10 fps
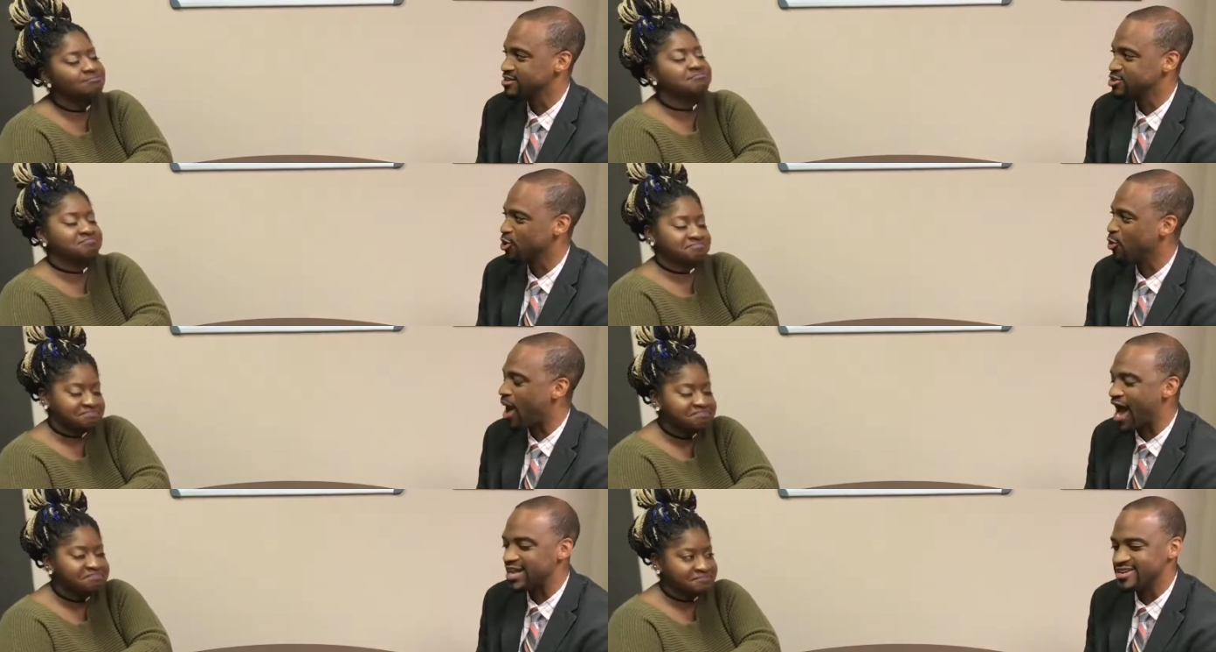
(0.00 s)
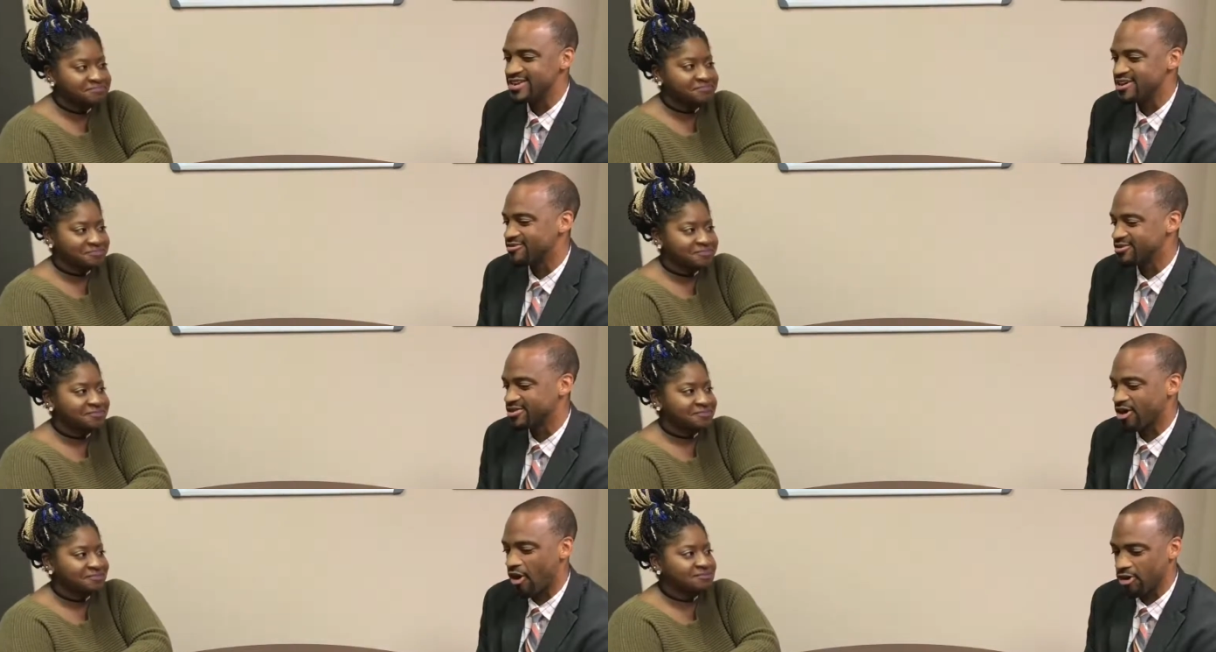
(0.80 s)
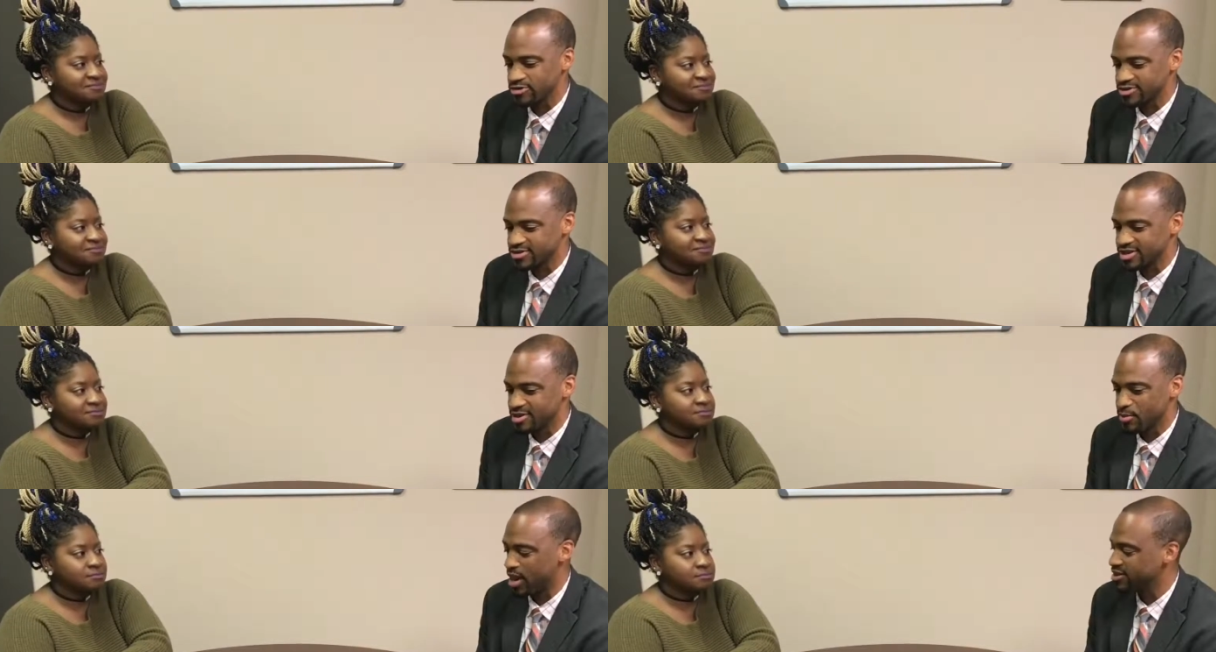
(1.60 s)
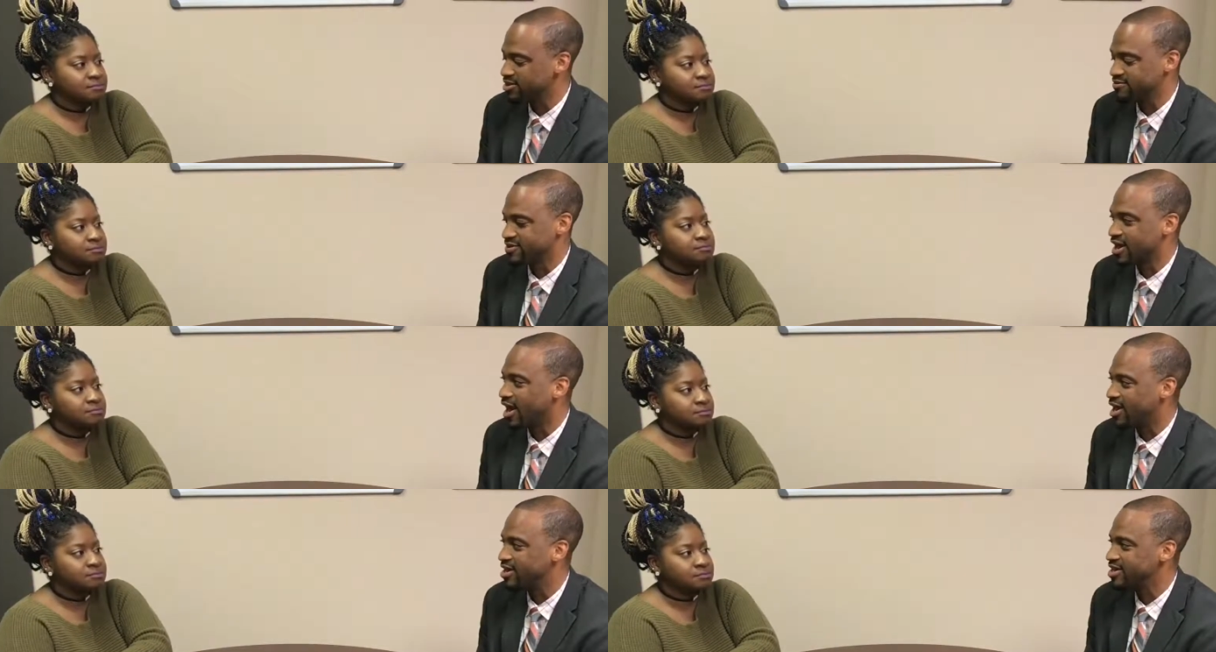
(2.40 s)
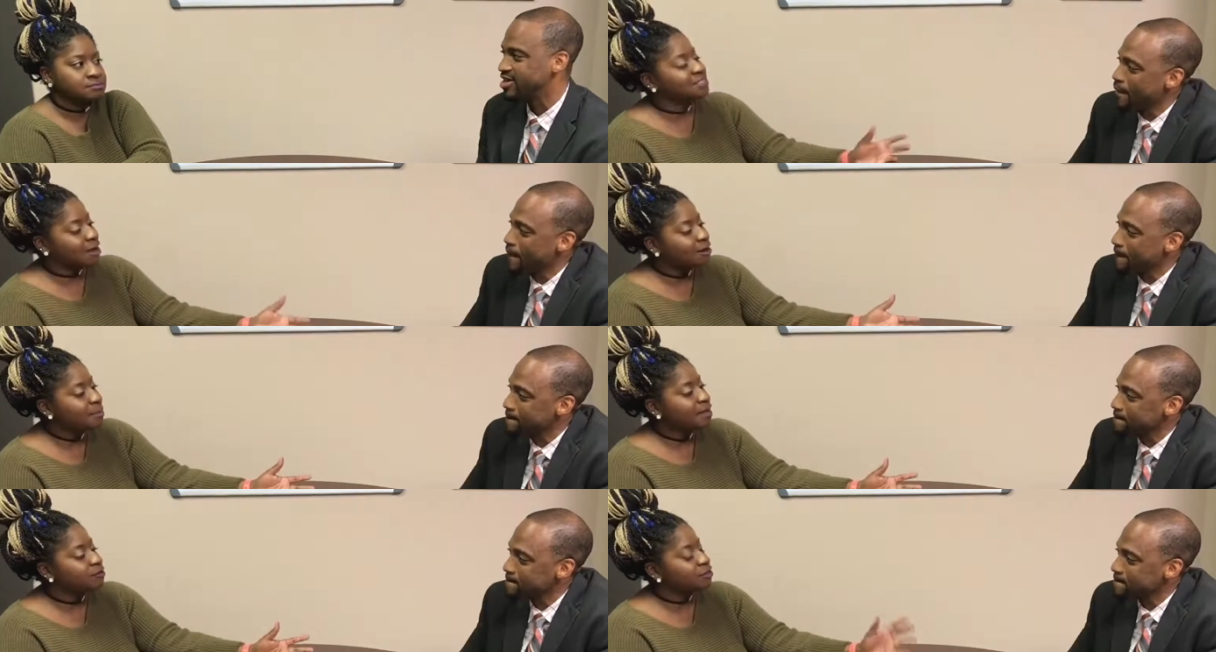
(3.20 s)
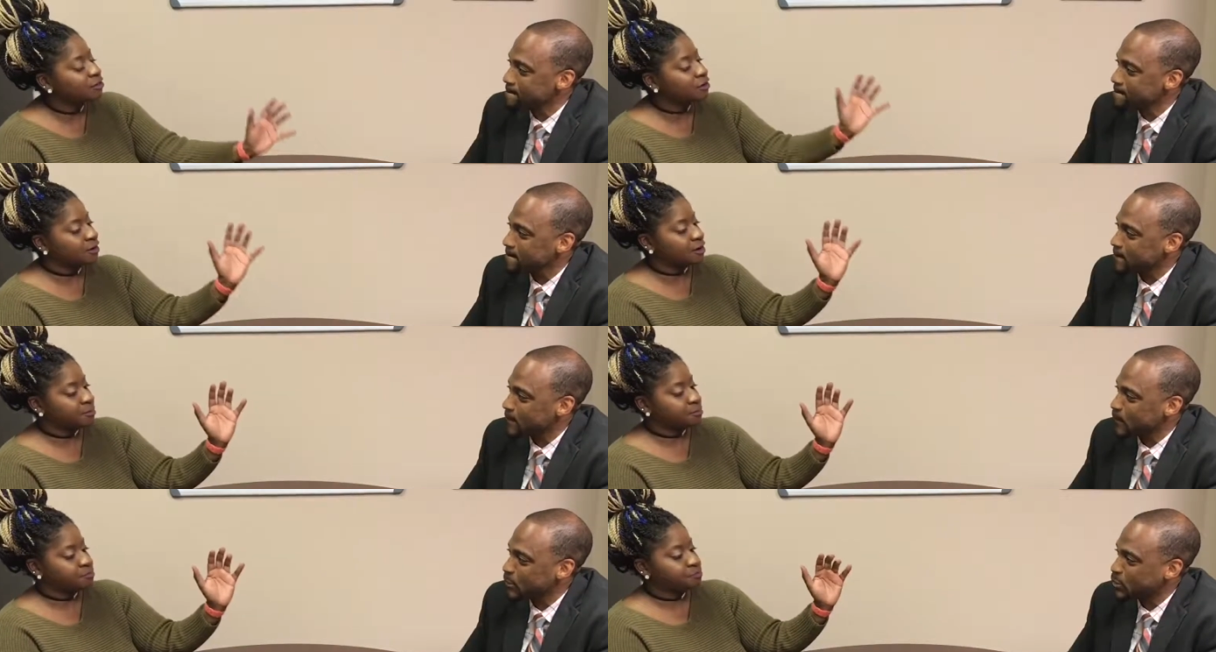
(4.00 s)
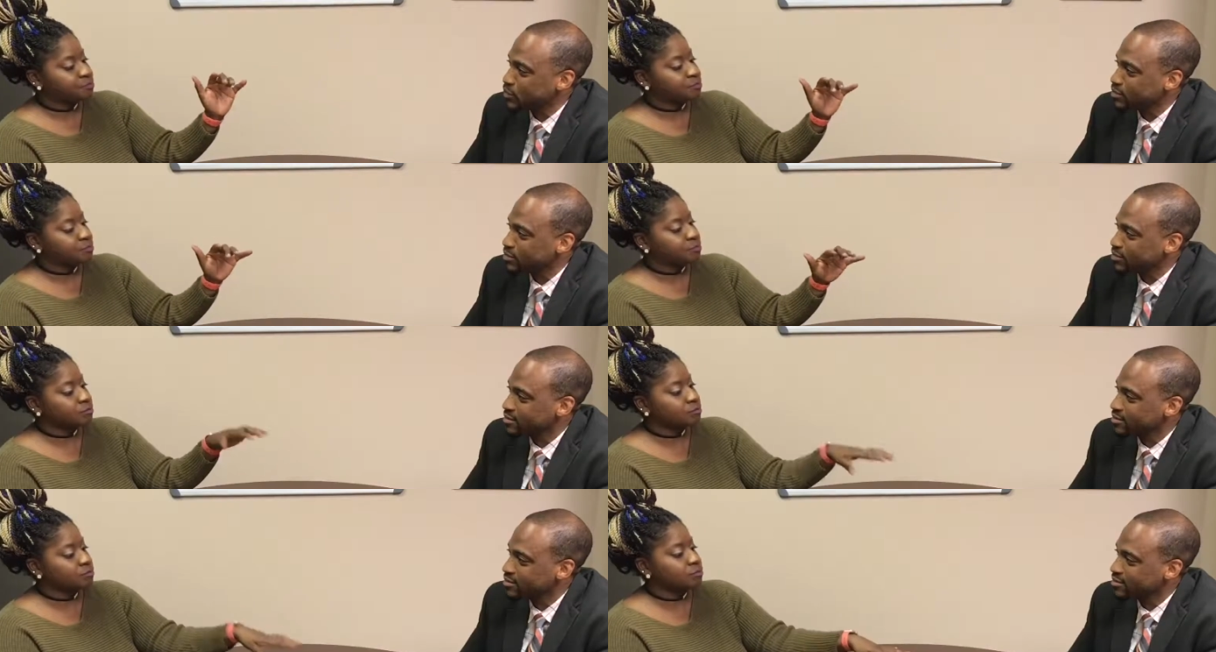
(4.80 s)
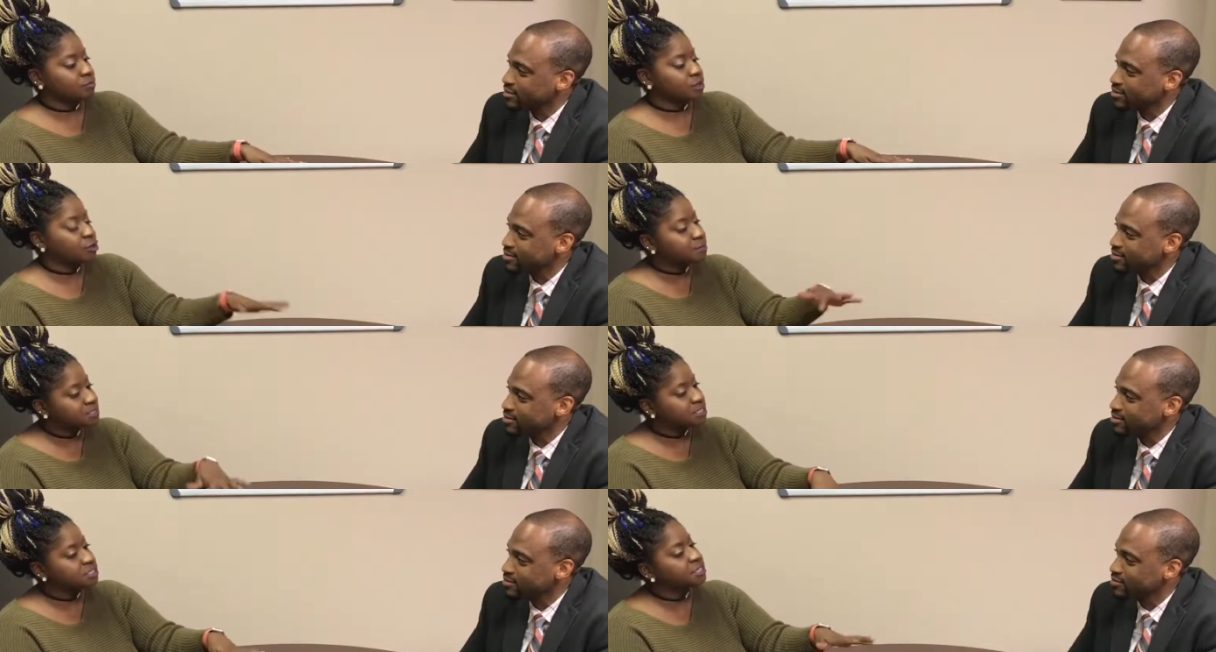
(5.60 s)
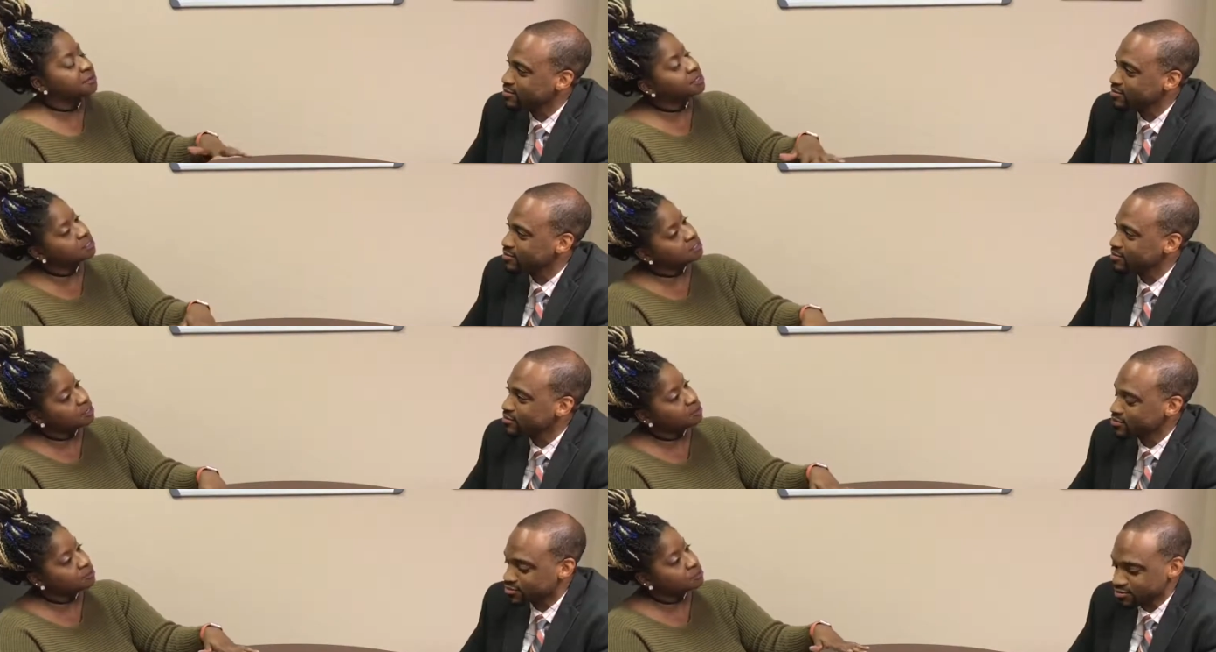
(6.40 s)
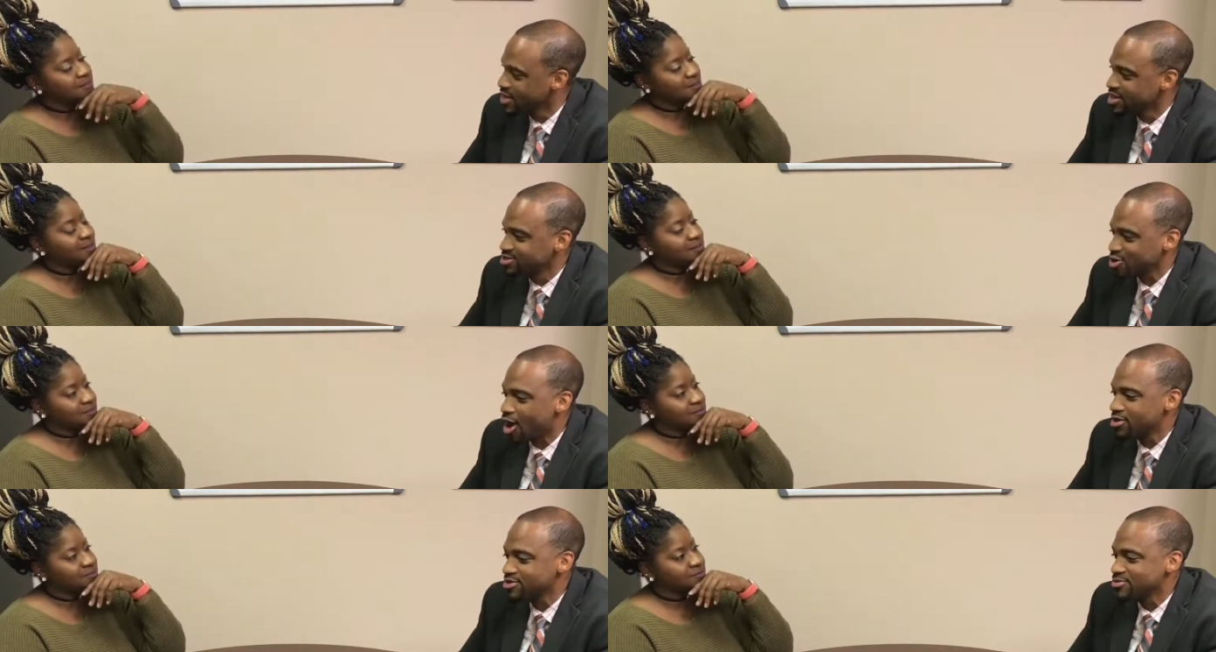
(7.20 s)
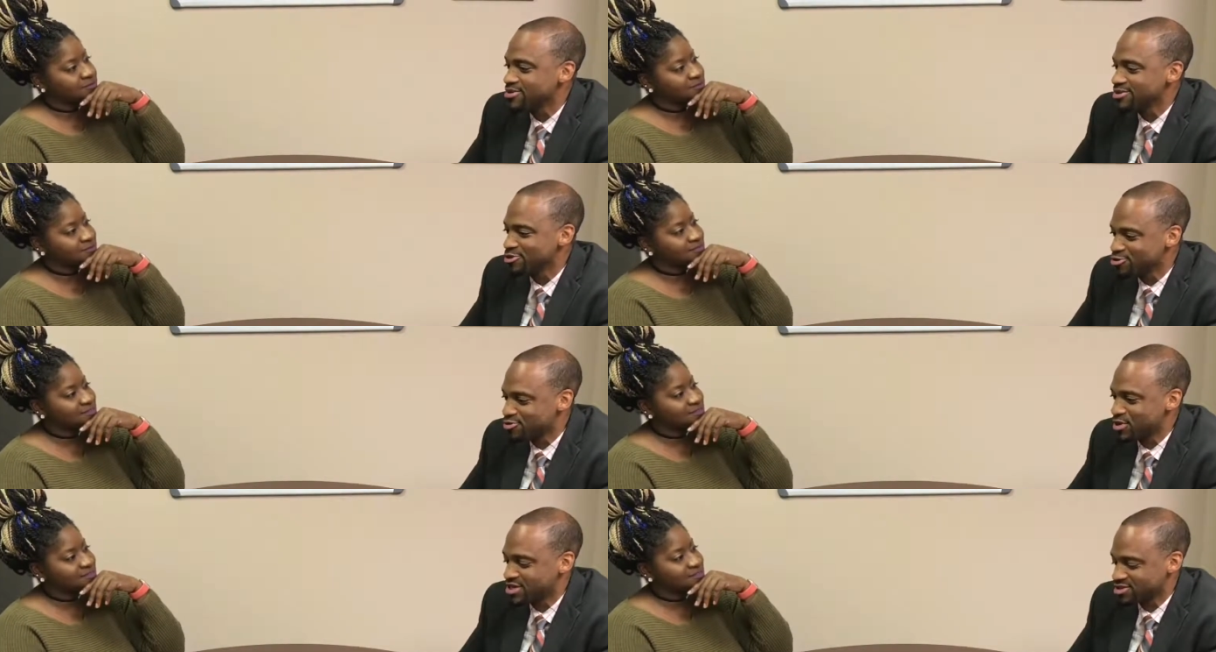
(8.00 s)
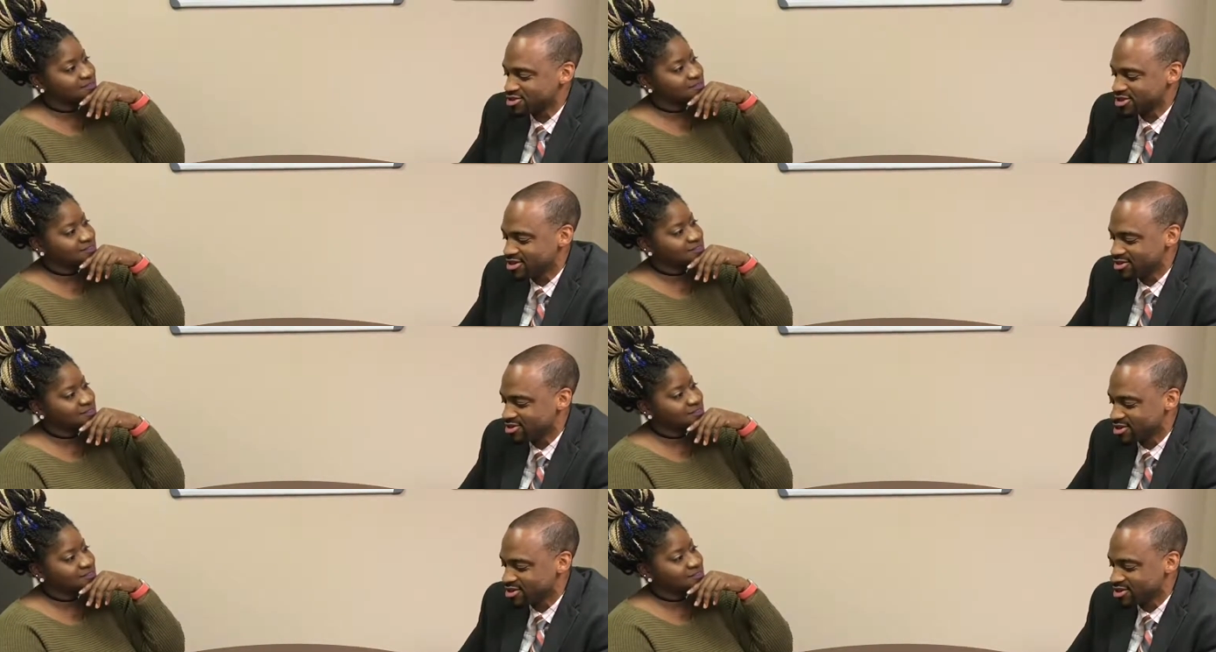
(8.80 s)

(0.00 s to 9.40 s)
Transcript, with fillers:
Speaker 1: So I never lost my love for God.
Speaker 2: Talk about your your position here at the church.
Speaker 1: So I am the youth minister here,